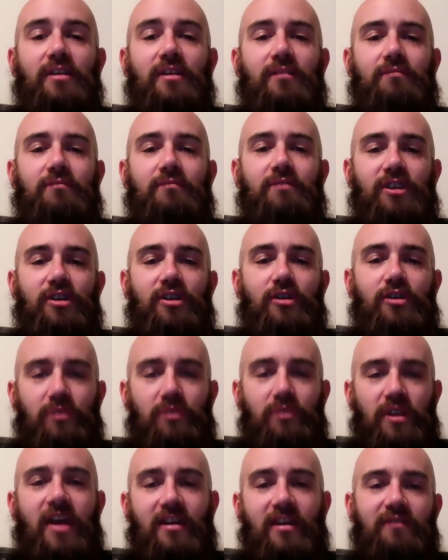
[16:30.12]

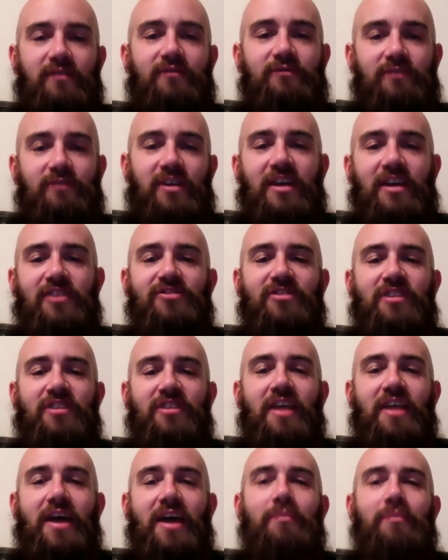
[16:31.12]
inclinations to
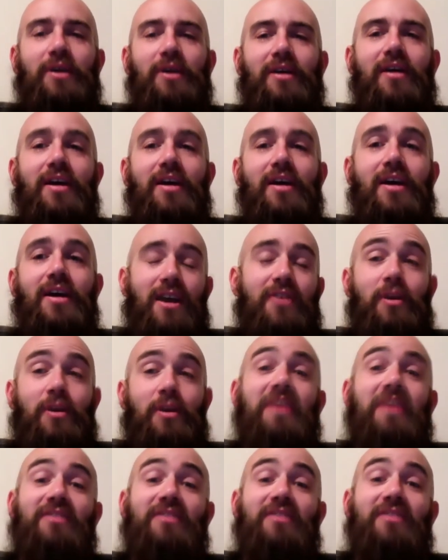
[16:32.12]
that, but they're
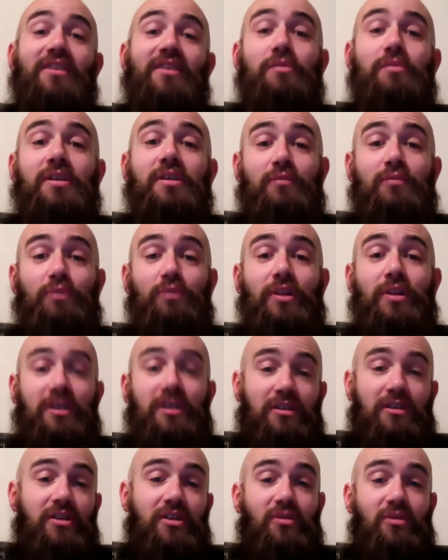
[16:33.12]
basically
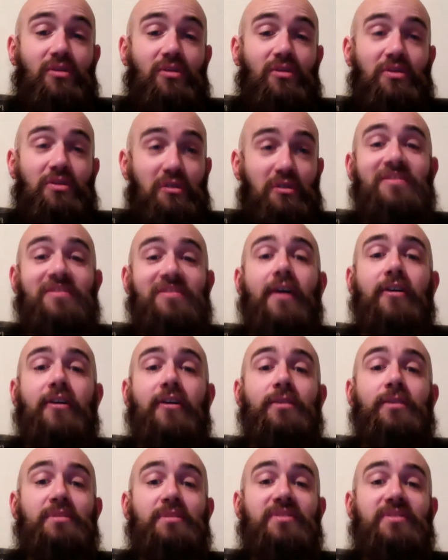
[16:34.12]
they're three
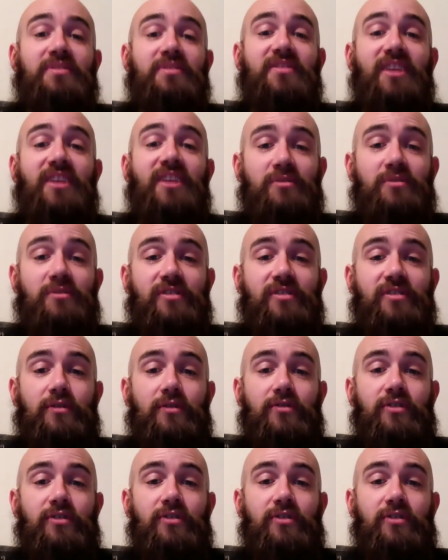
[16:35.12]
talented possession receivers.